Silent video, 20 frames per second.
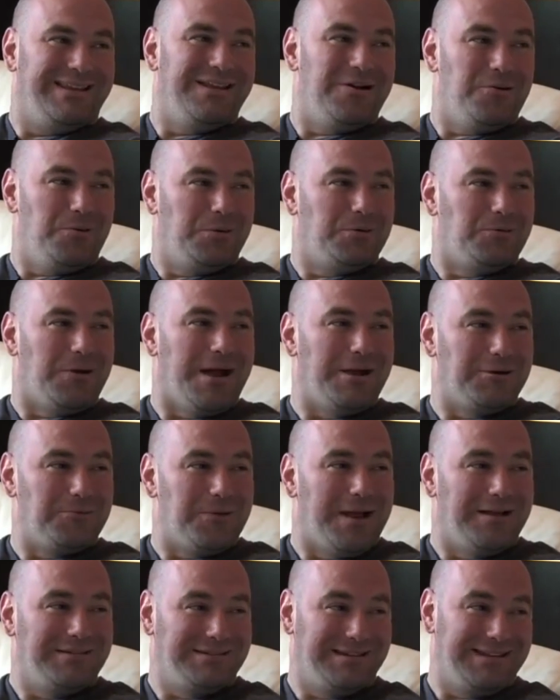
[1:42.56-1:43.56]
You know, when Ronda
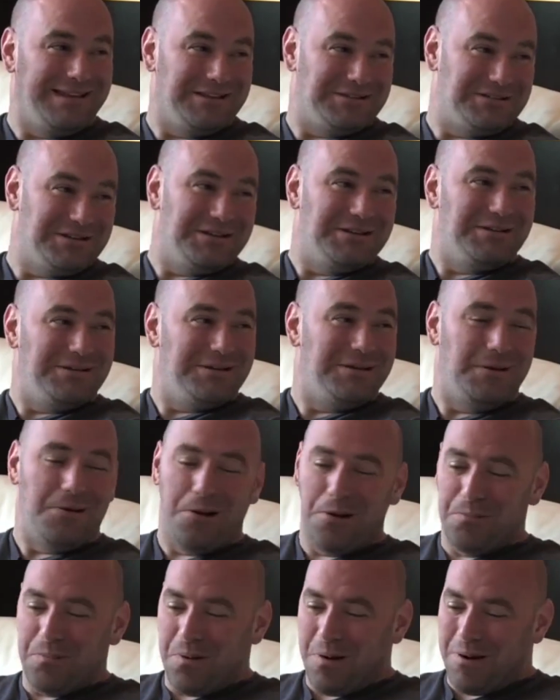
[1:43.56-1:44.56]
Rousey gets you in an
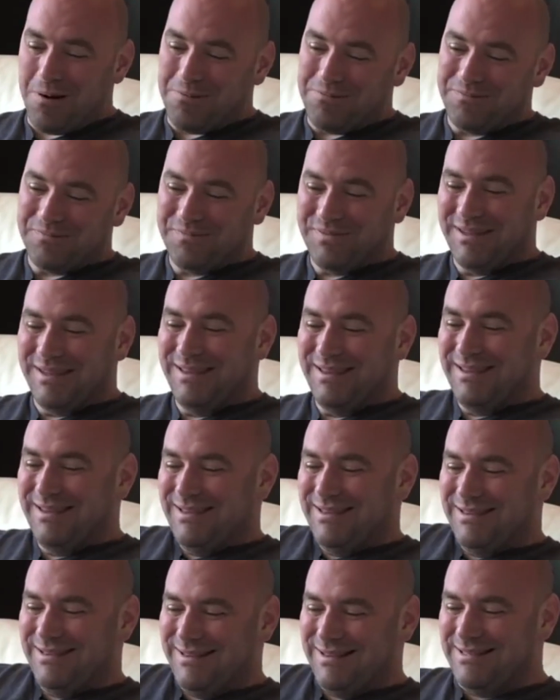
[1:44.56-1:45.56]
arm bar,
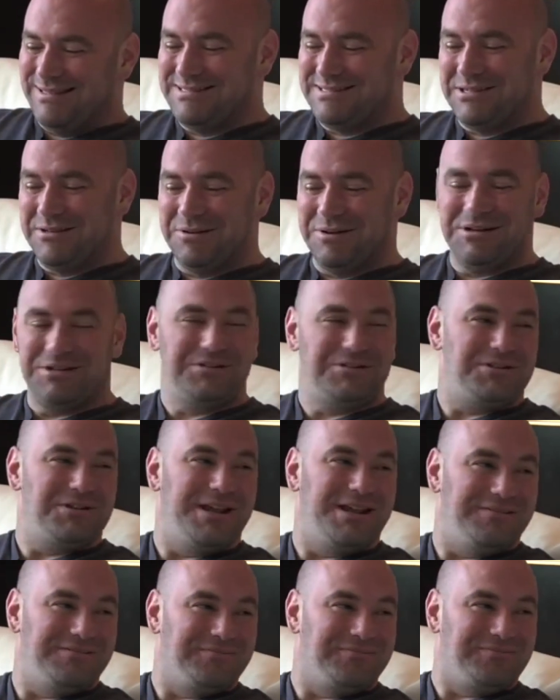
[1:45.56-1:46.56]
that's serious
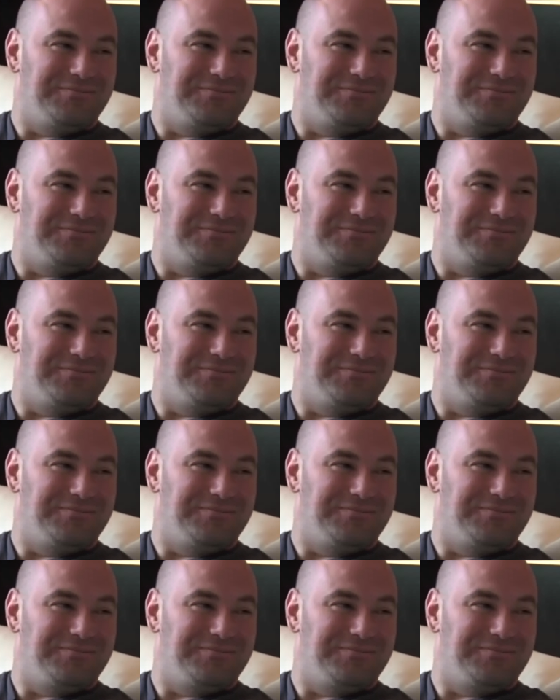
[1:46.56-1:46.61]
shit.